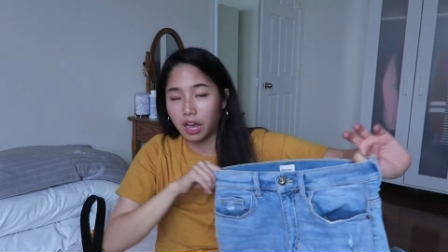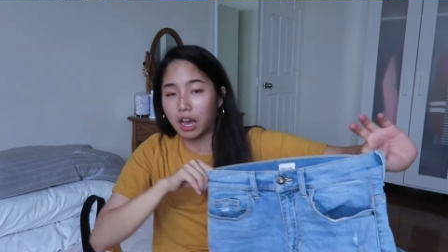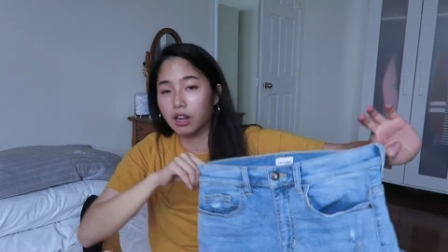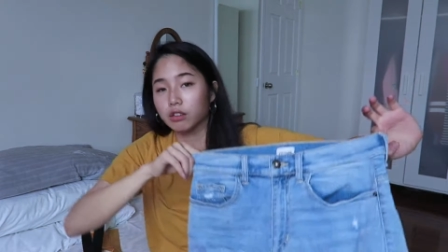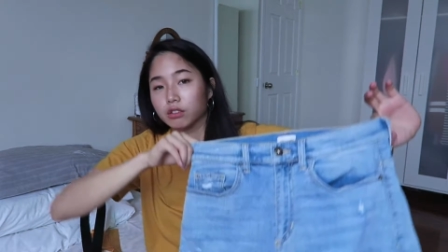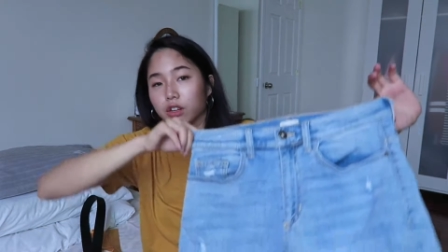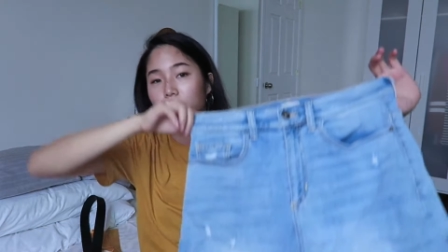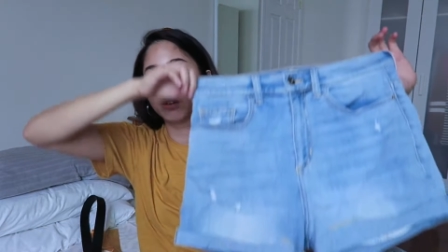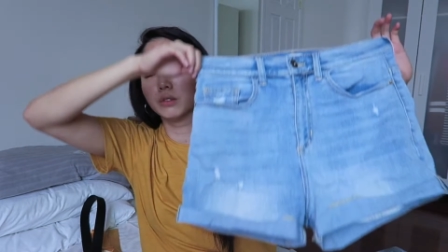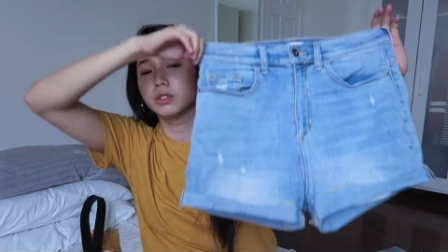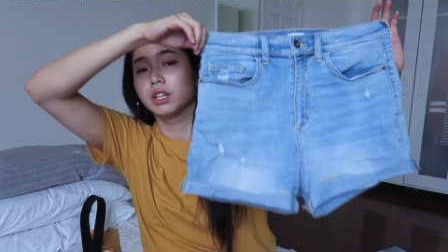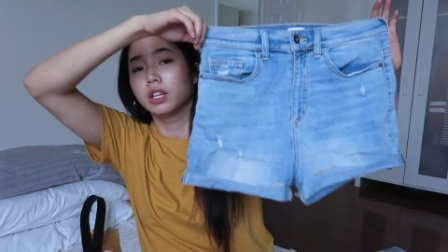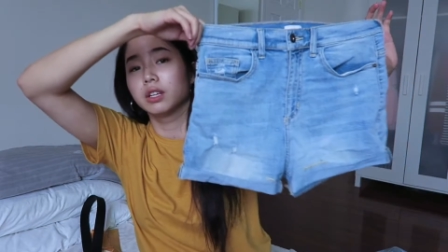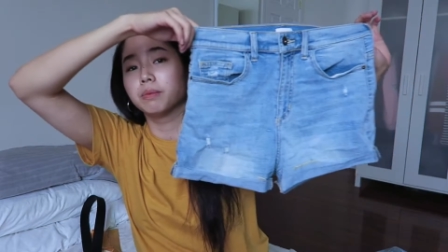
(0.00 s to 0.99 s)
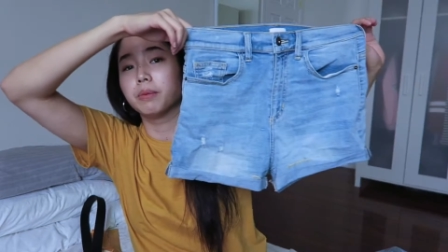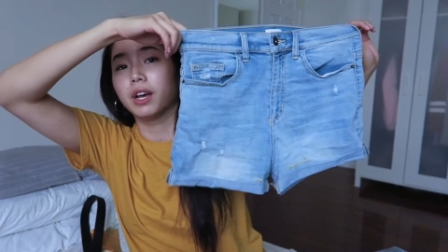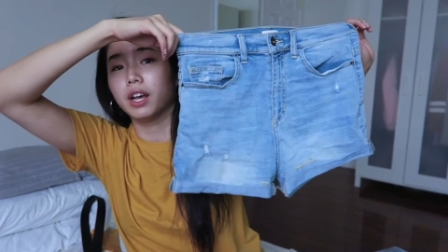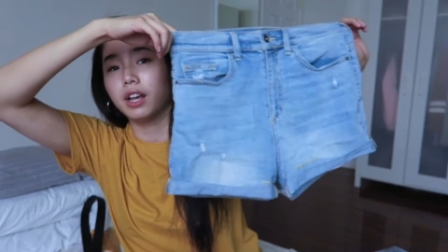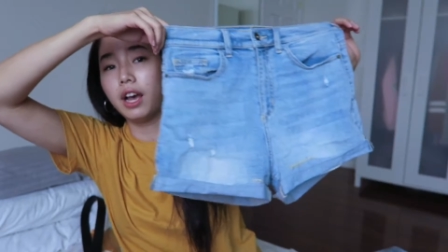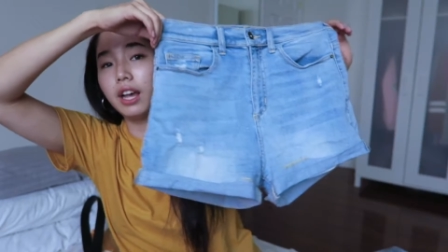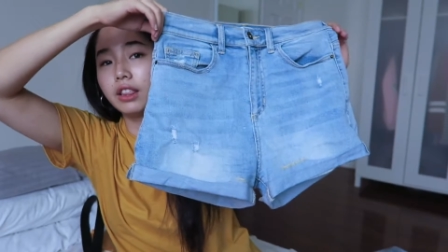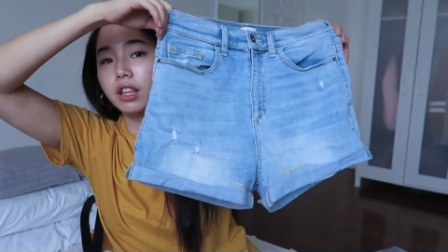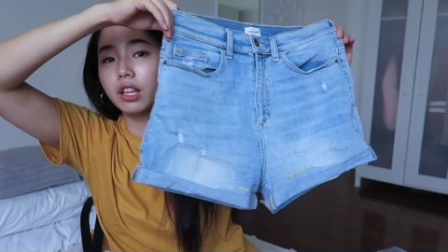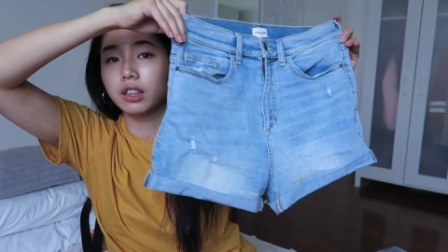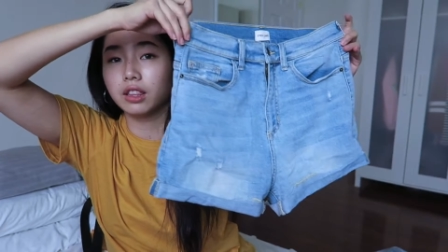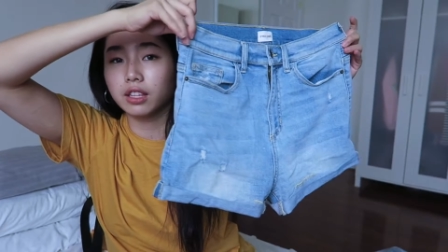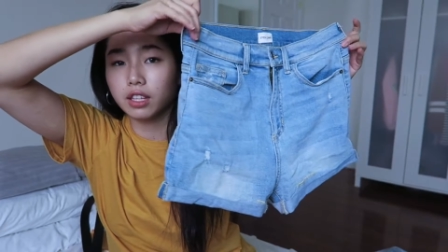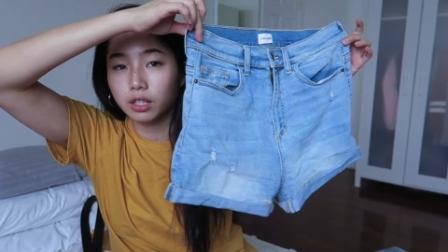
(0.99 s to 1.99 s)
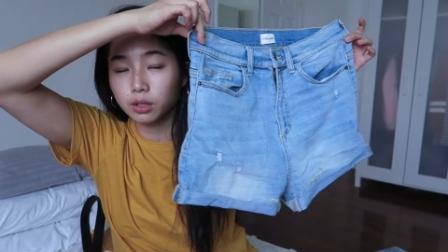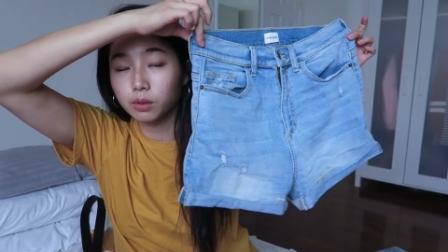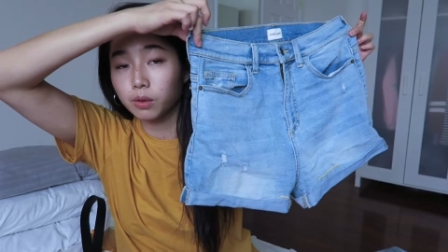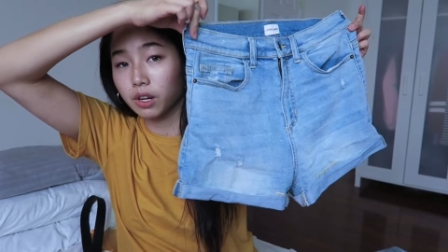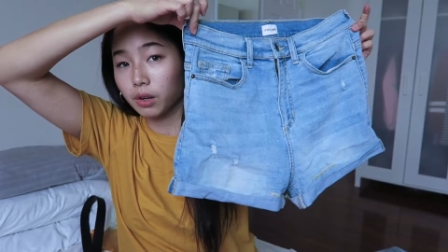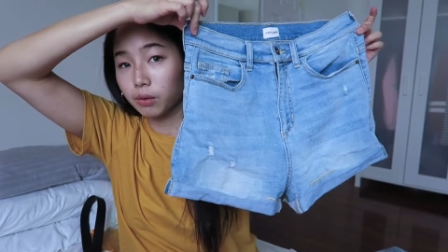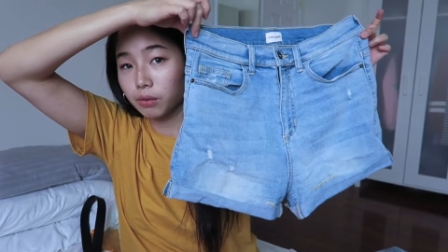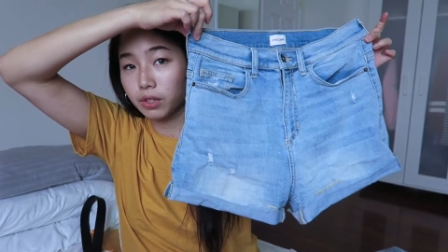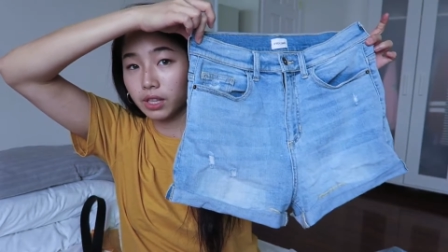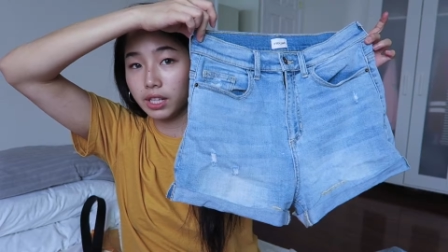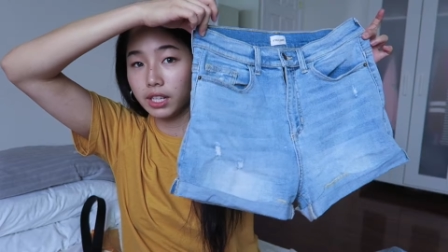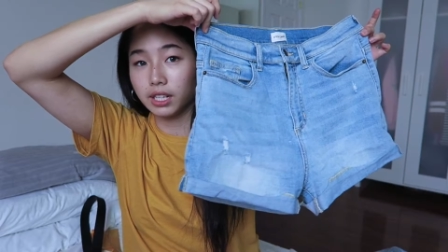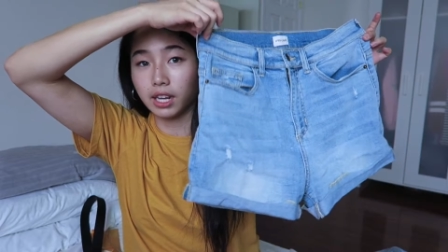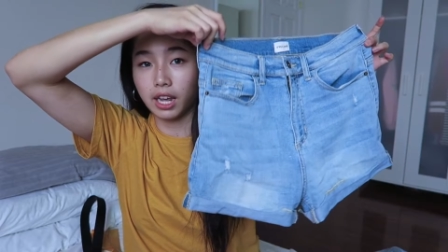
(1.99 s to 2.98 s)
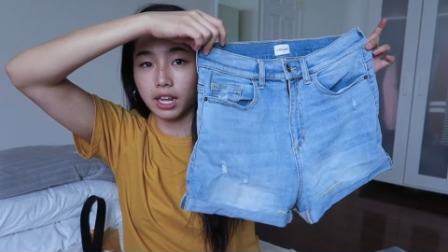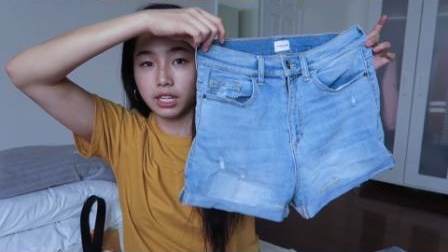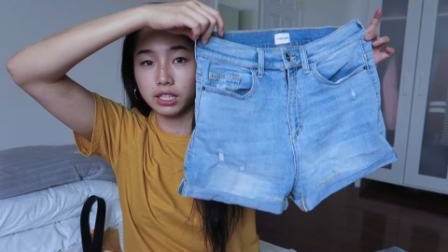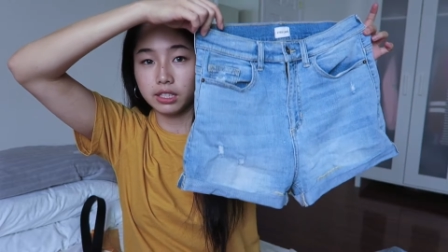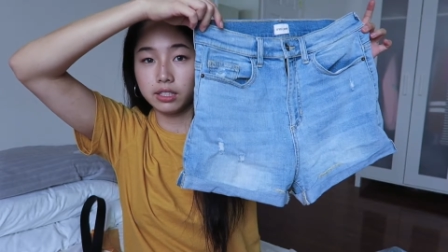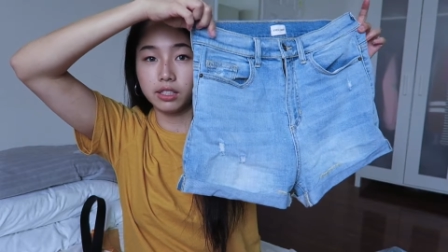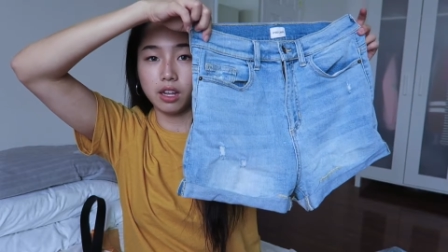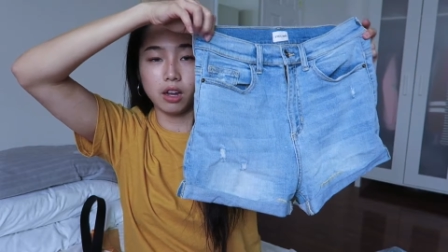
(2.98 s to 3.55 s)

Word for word: I don't know but I thought these were a really nice